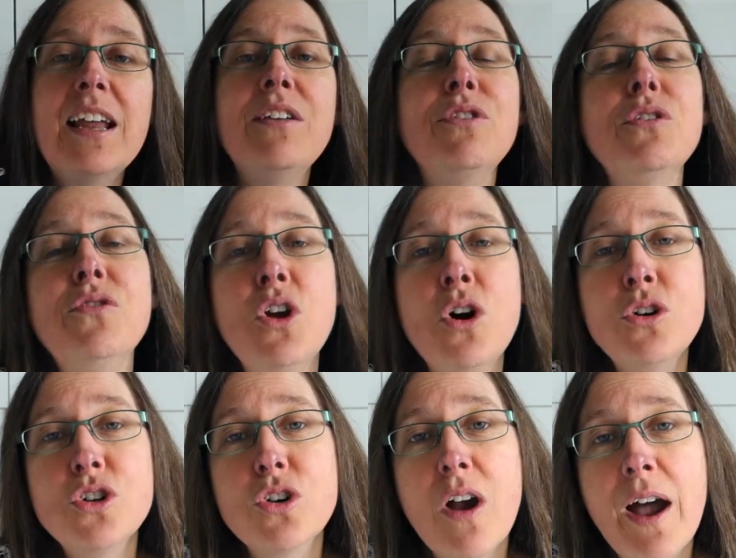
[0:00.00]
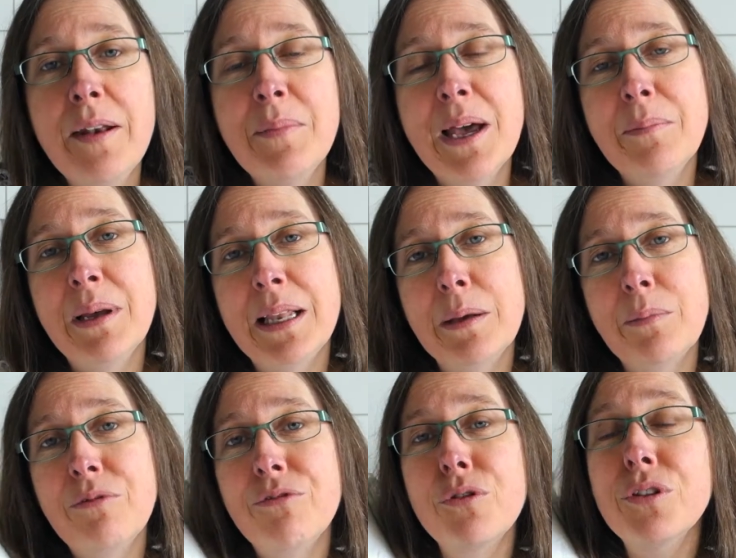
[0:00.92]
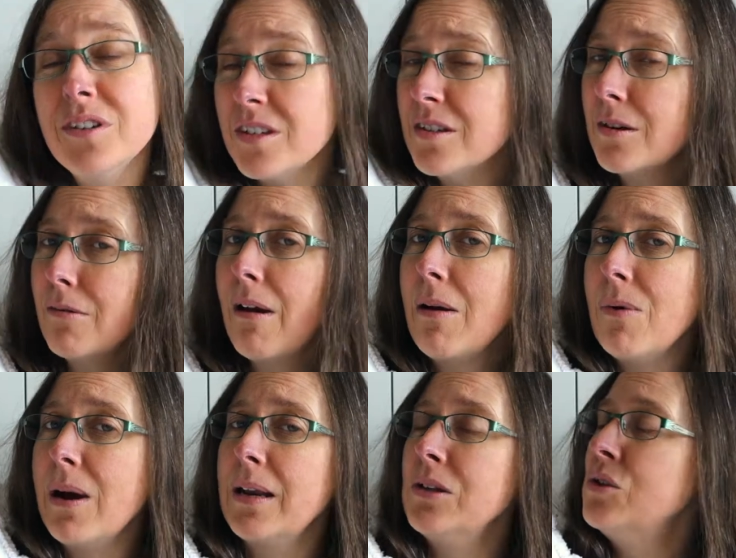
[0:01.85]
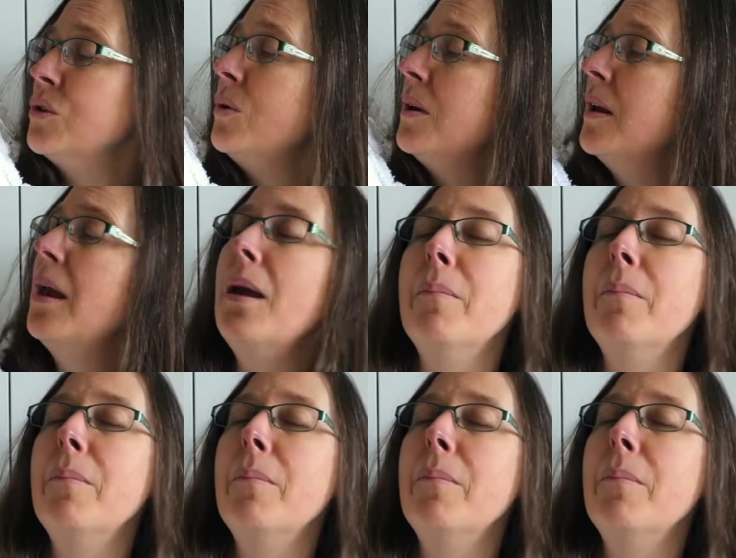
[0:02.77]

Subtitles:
and if you've not tried Mountmellick before, this is a great way to do it